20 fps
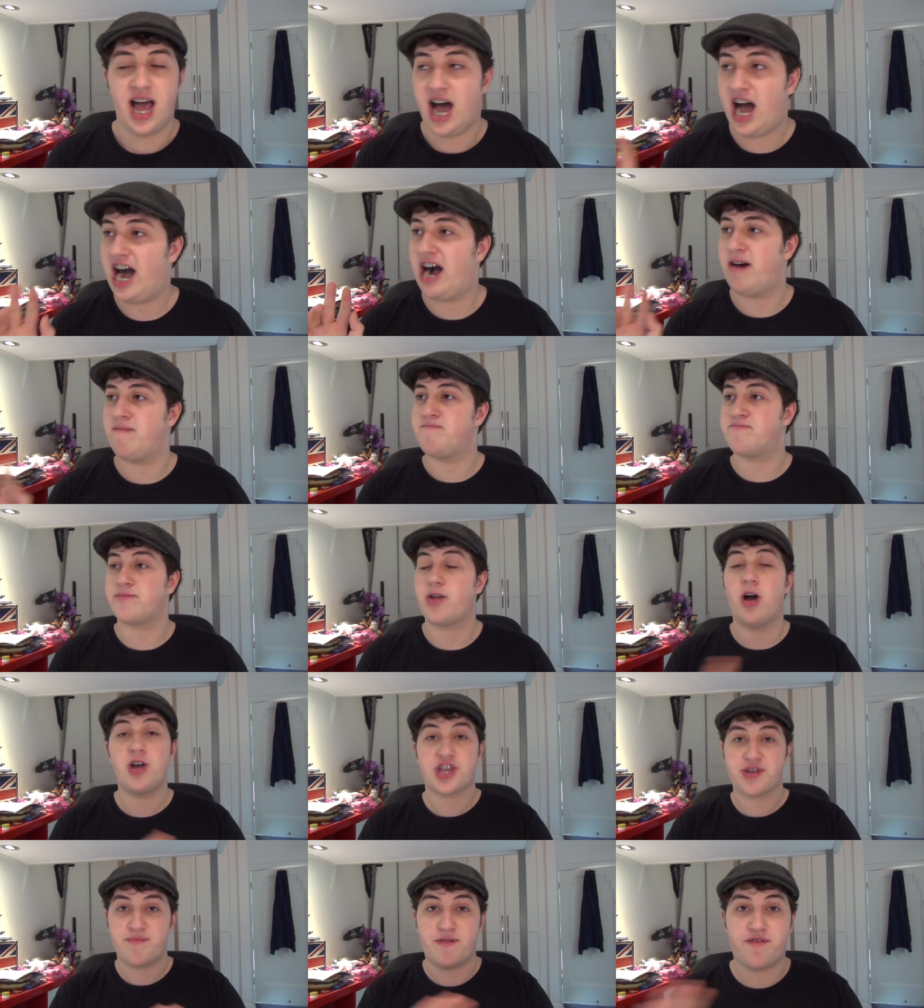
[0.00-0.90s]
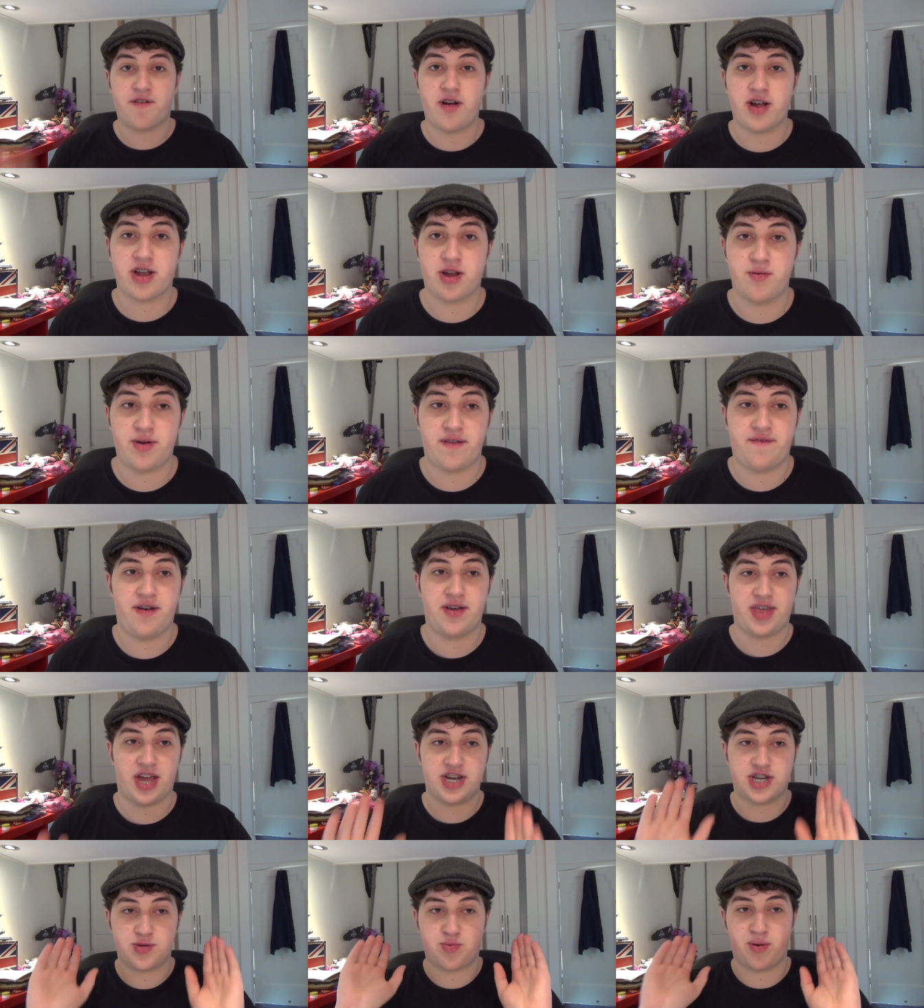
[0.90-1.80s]
Um, also, before I go any
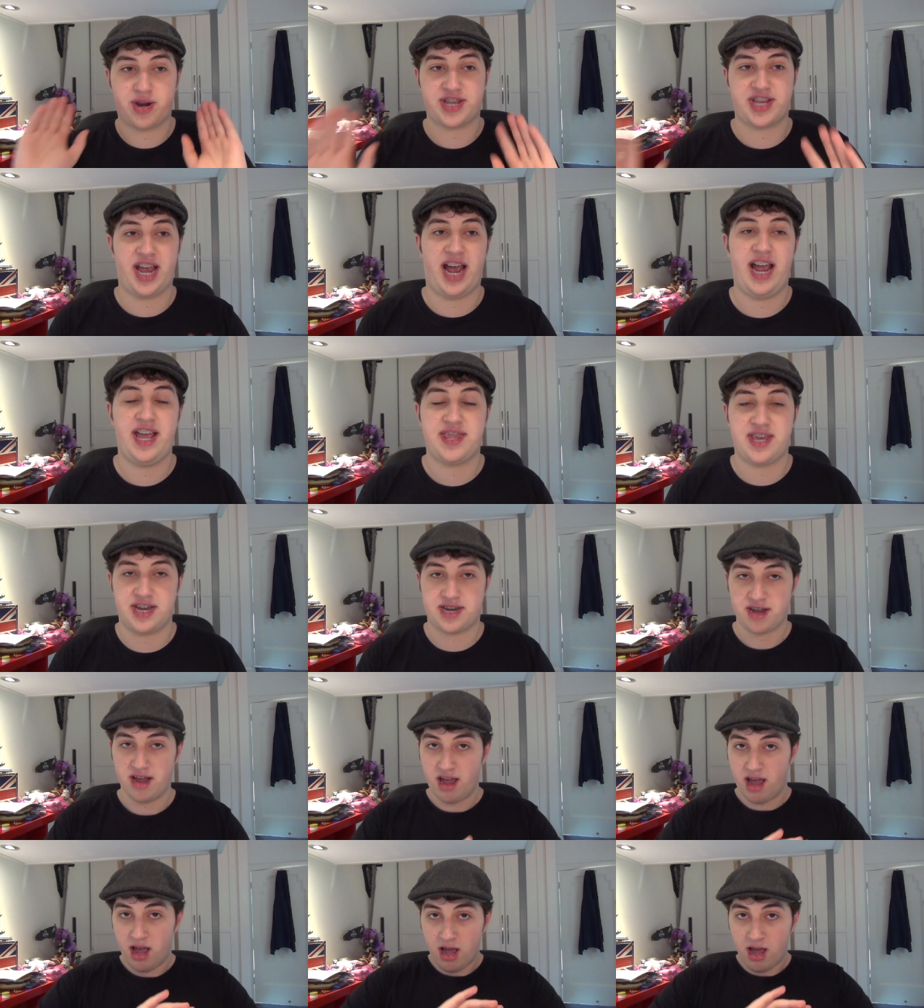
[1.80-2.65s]
further, I just want to say that